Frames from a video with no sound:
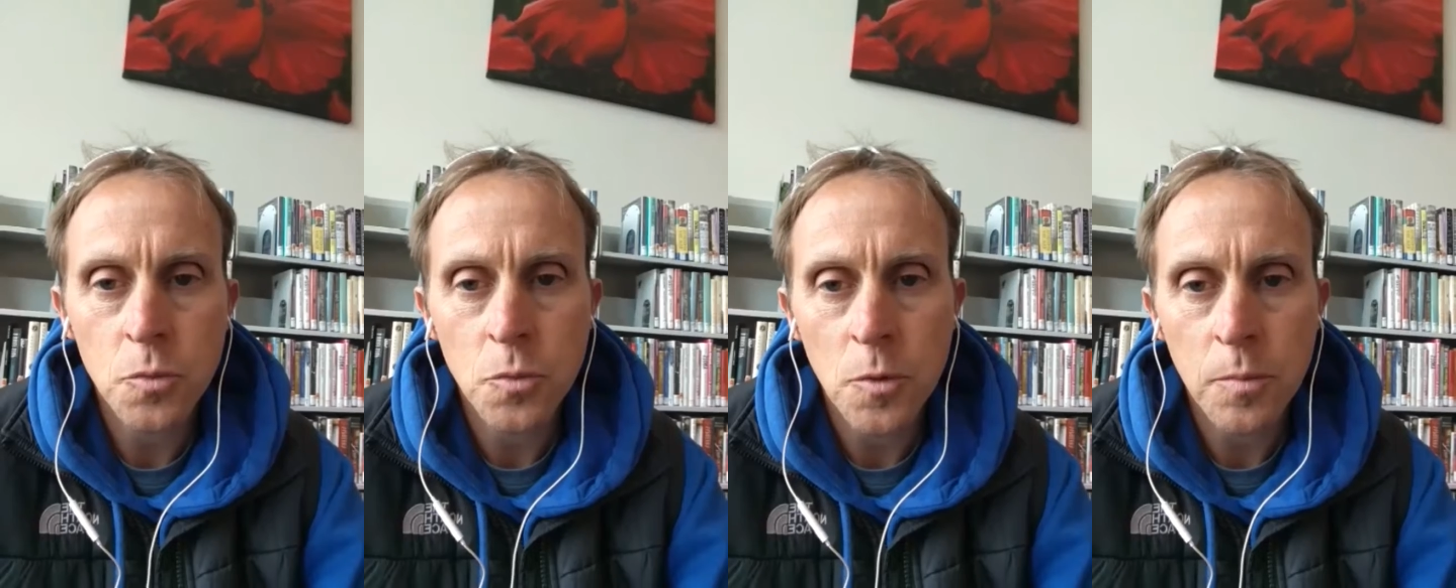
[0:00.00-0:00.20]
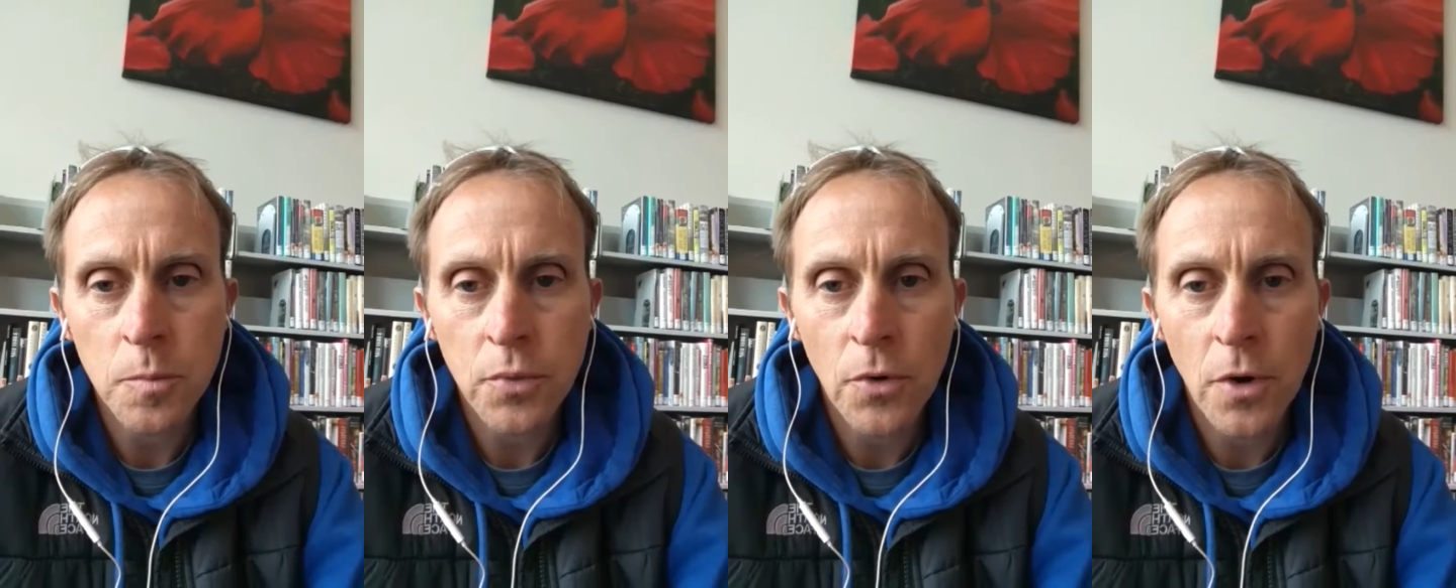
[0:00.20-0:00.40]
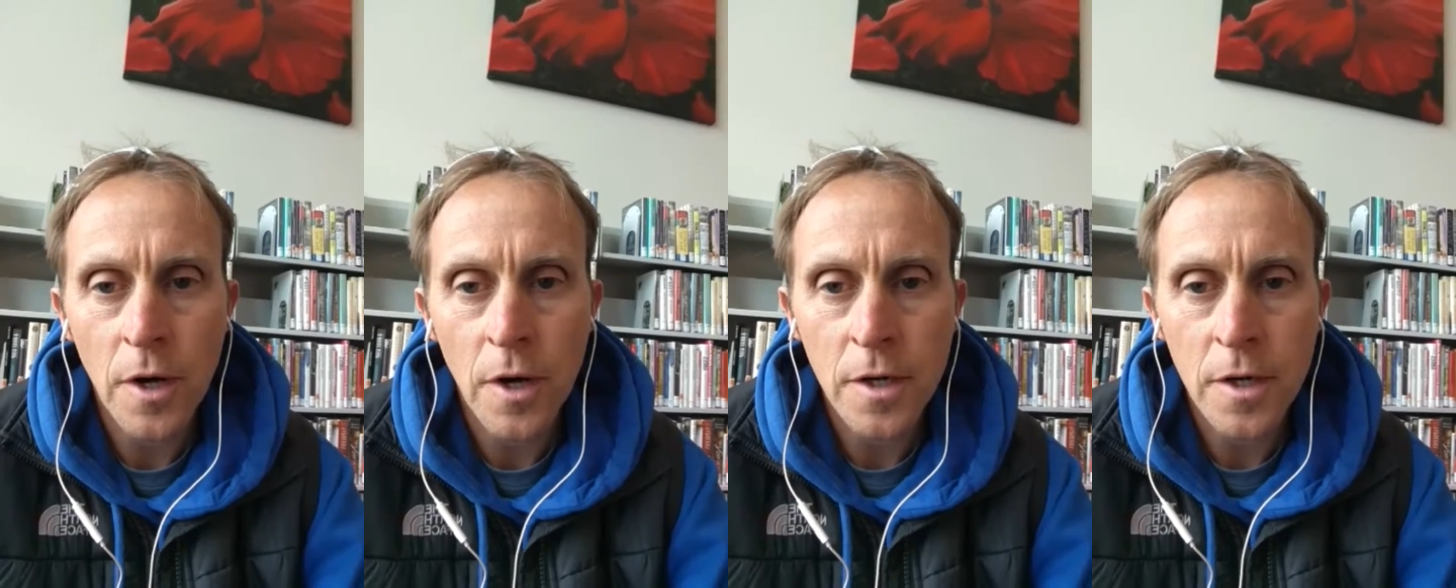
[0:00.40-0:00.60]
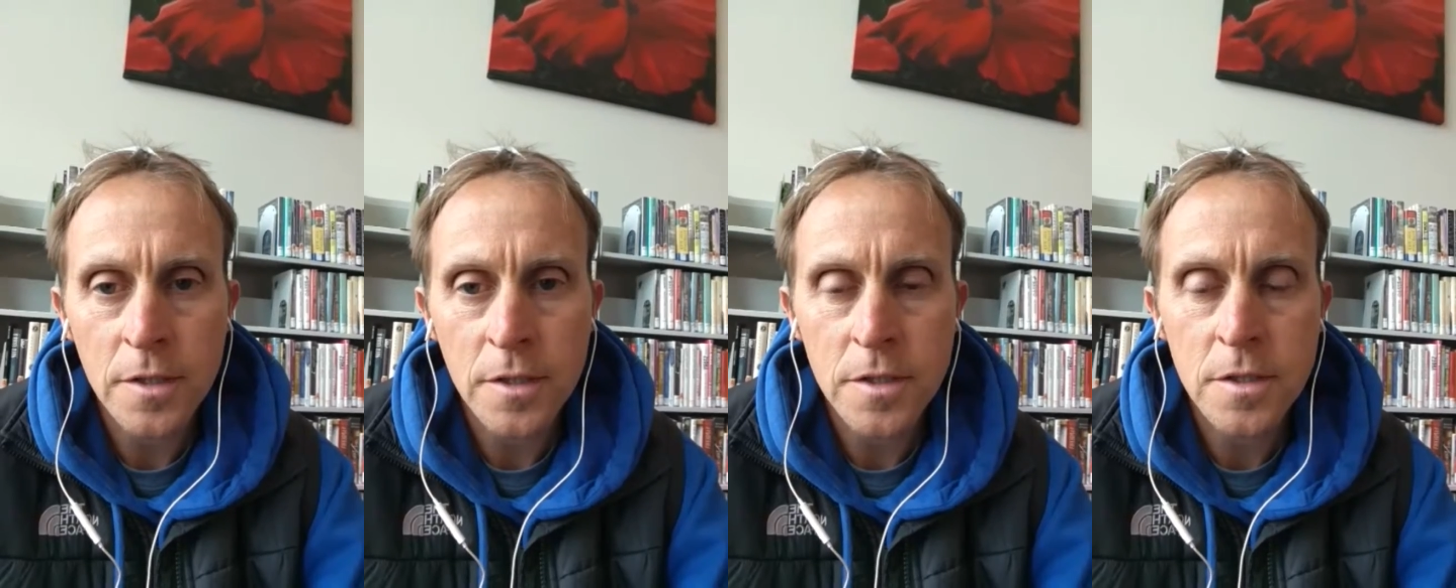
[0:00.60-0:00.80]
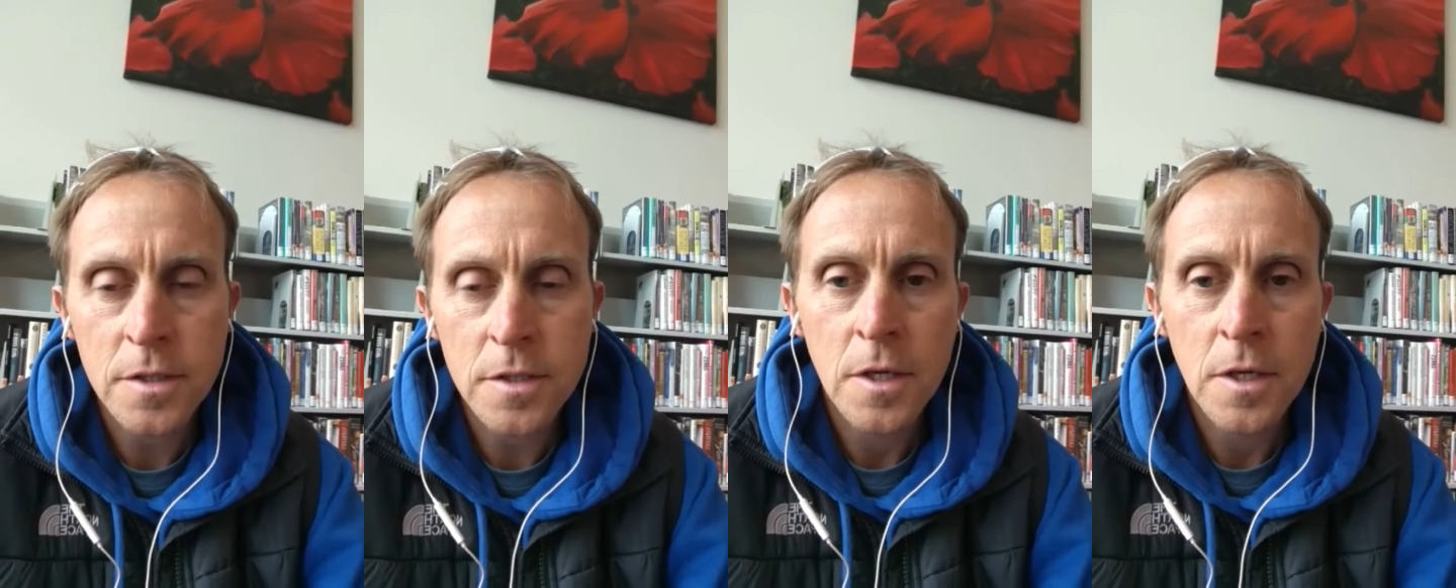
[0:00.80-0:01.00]
products
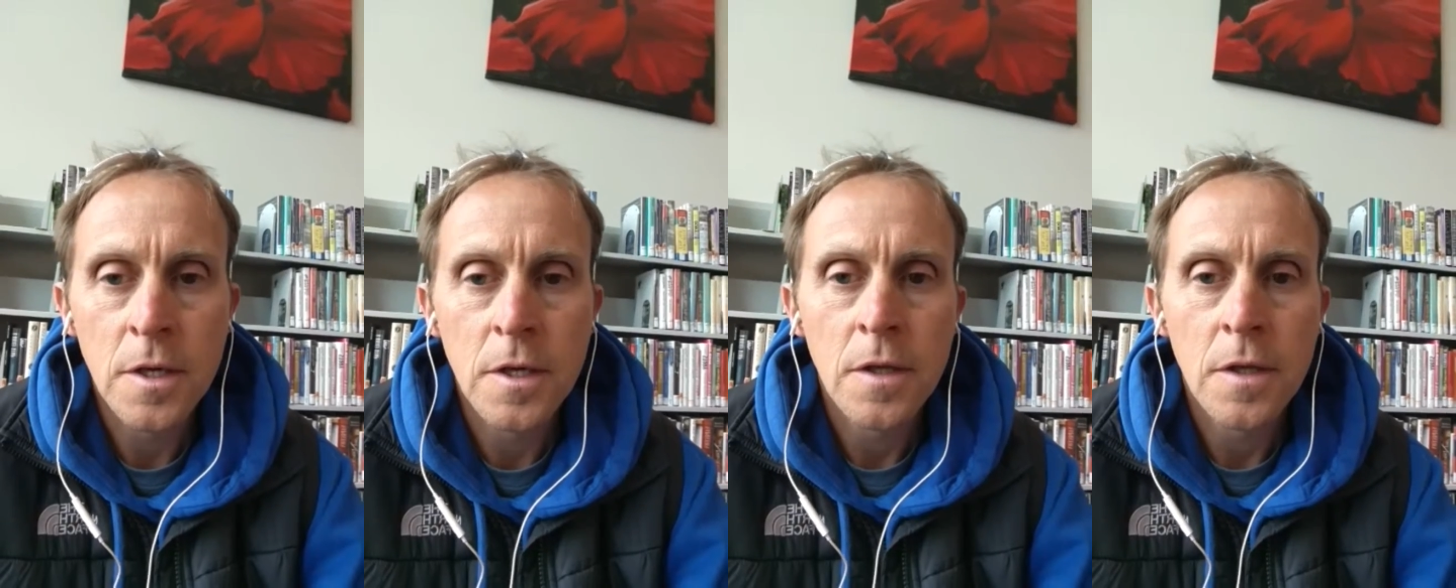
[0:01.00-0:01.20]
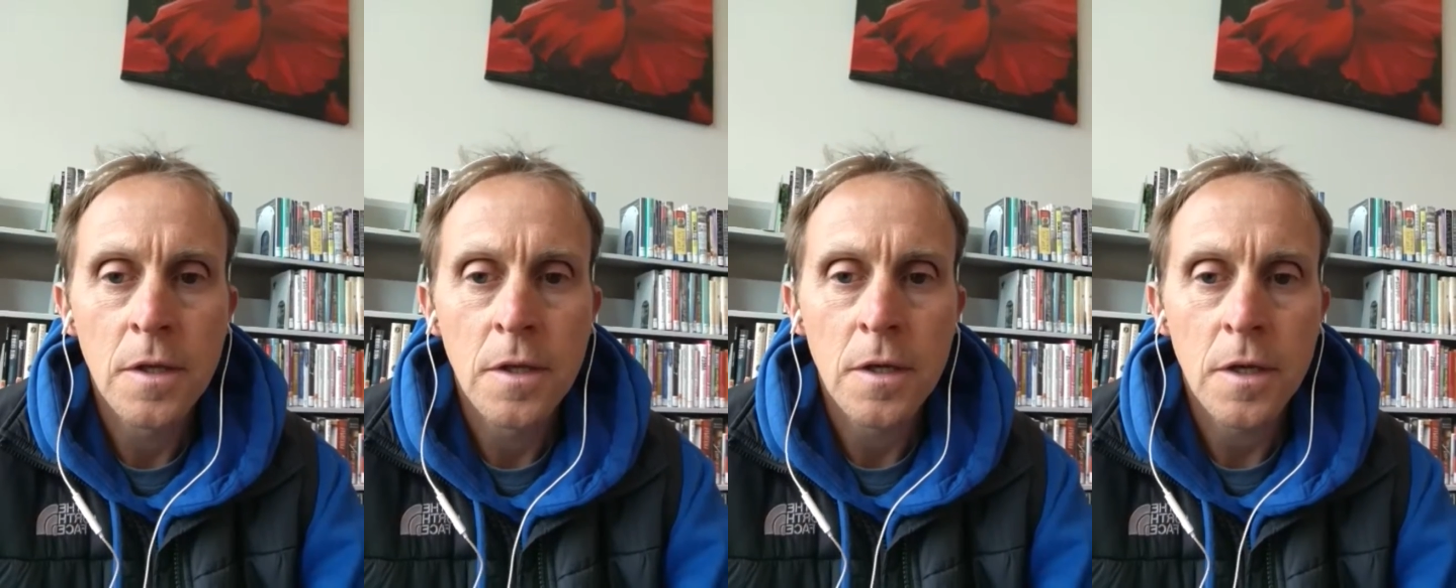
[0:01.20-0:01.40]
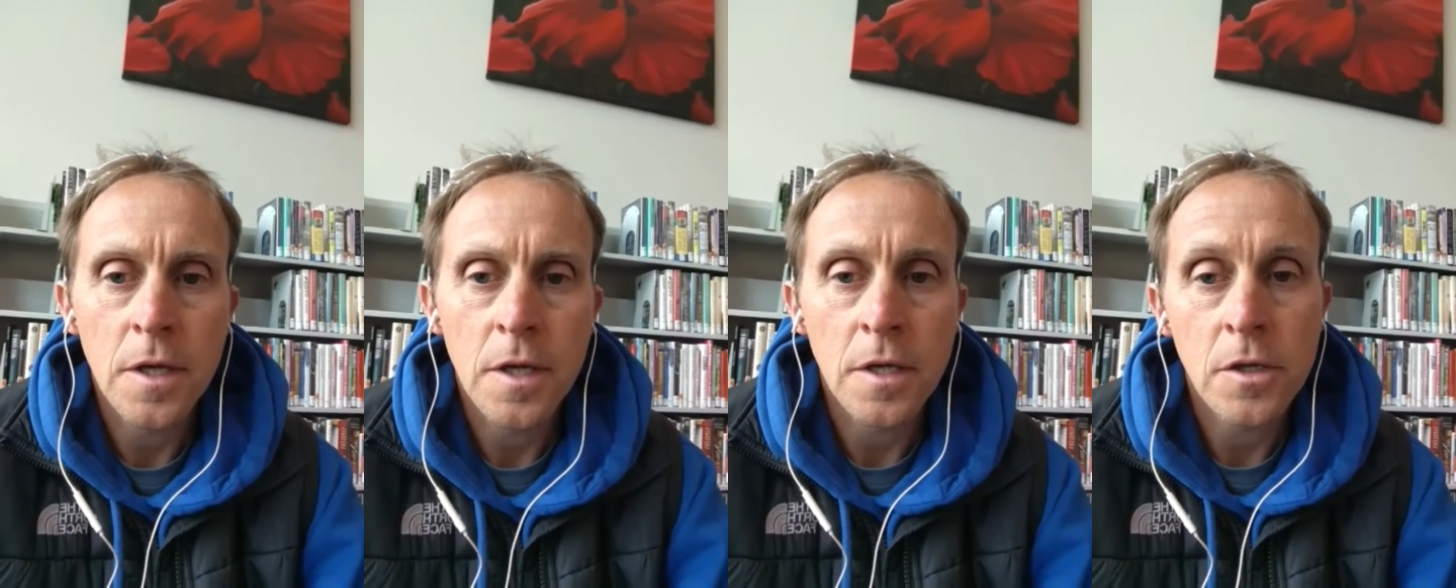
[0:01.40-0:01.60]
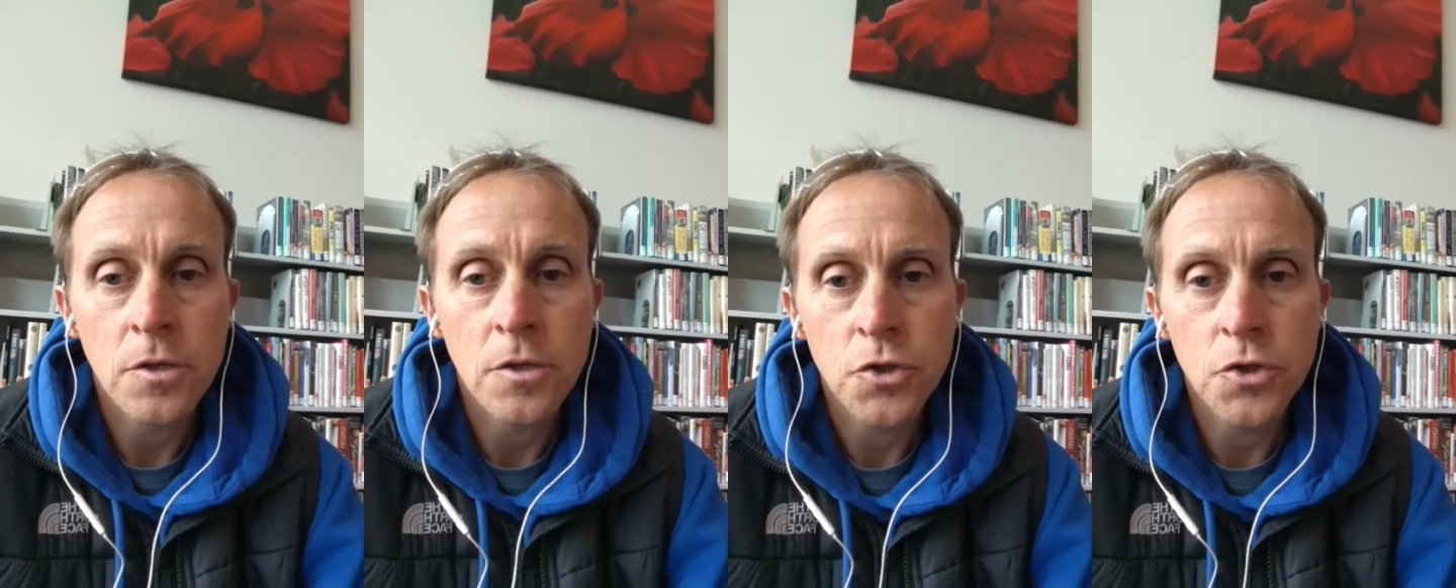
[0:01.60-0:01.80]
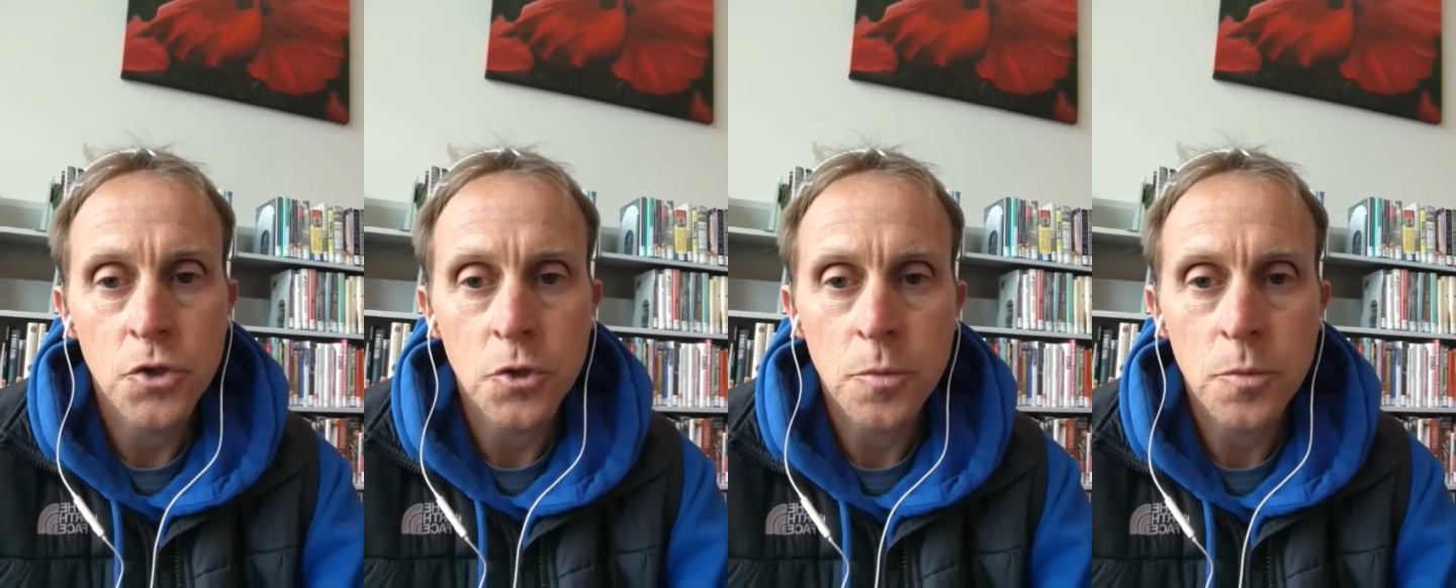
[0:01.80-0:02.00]
and
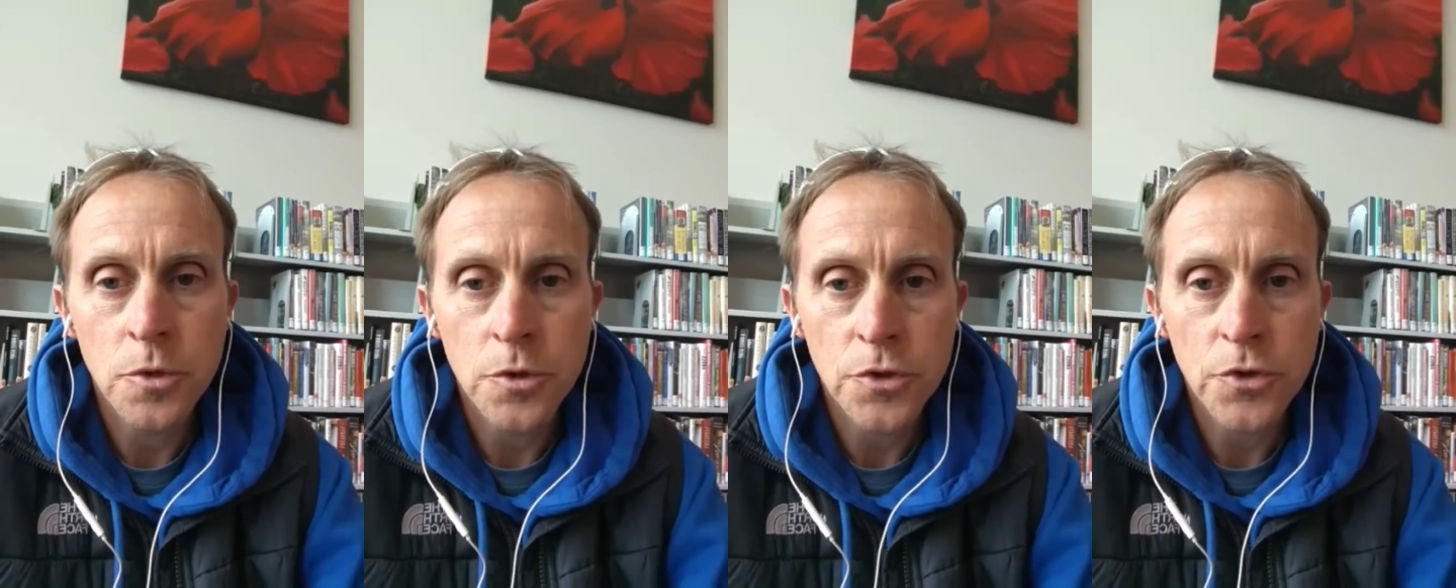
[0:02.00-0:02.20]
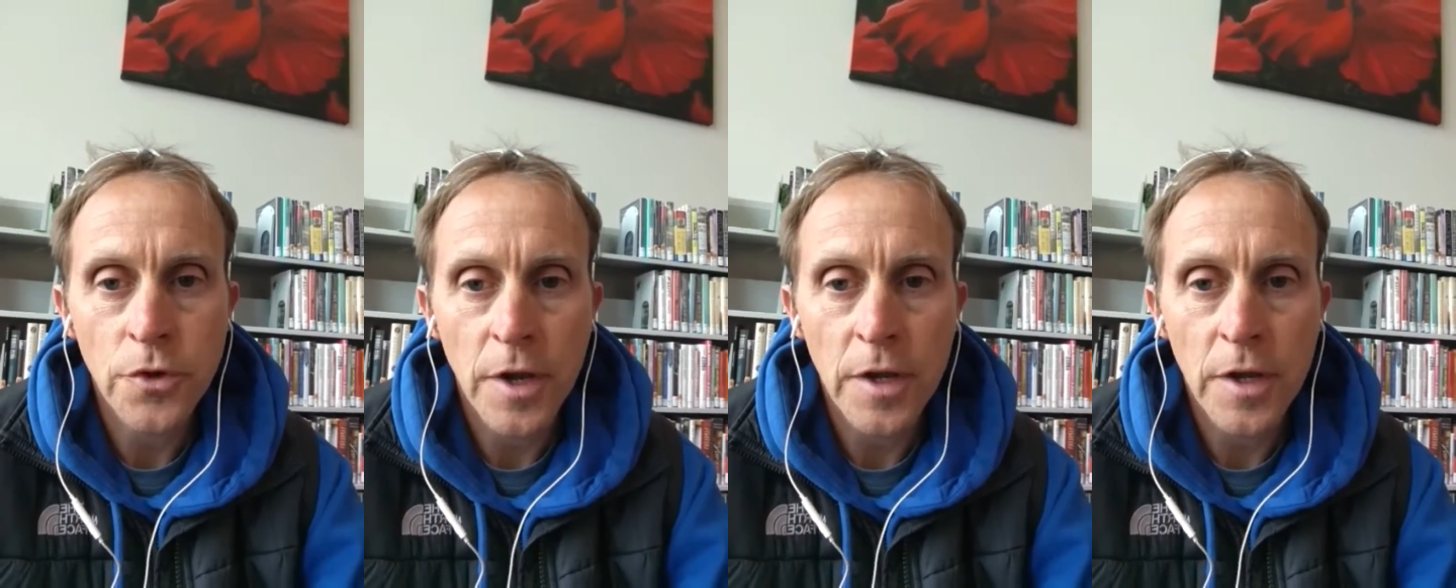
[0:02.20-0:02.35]
consumer trends.